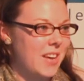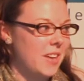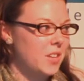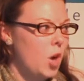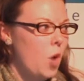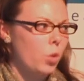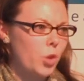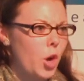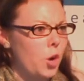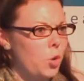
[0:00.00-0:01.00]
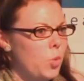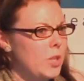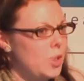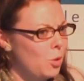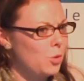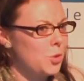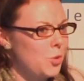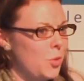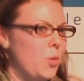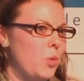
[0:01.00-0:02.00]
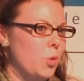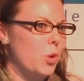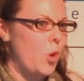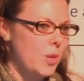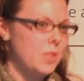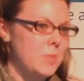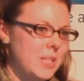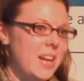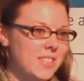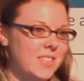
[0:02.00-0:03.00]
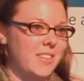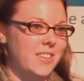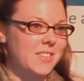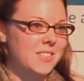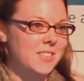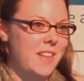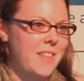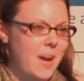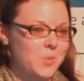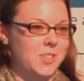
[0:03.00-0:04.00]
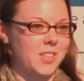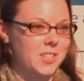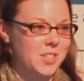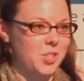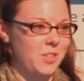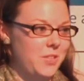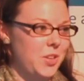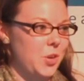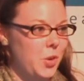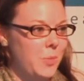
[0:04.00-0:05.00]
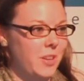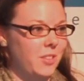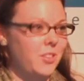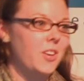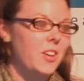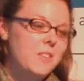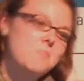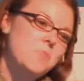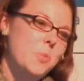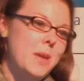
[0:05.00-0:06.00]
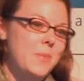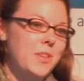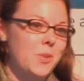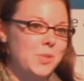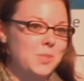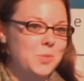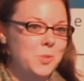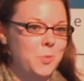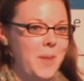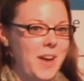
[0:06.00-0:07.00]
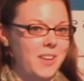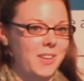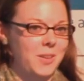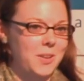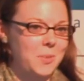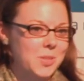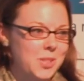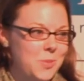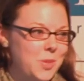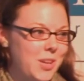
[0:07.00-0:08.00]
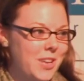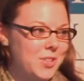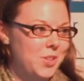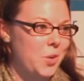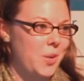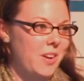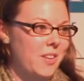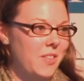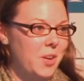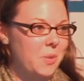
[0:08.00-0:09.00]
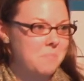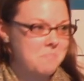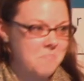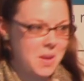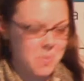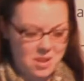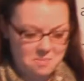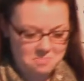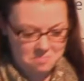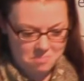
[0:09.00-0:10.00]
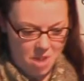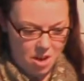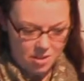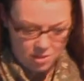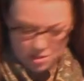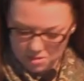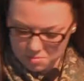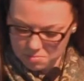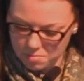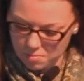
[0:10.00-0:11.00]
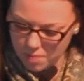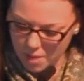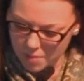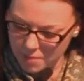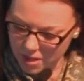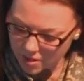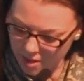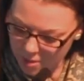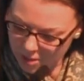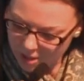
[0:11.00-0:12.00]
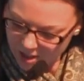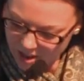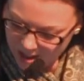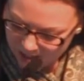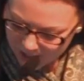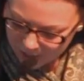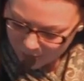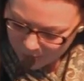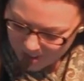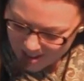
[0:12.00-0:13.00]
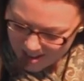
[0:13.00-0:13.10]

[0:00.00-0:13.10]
said, well, no, we told you that we were going to be testing this, and that was a condition of the agreement. So maybe there was some diplomatic miscommunication going on there. Maybe not, and they're just coming, making that up.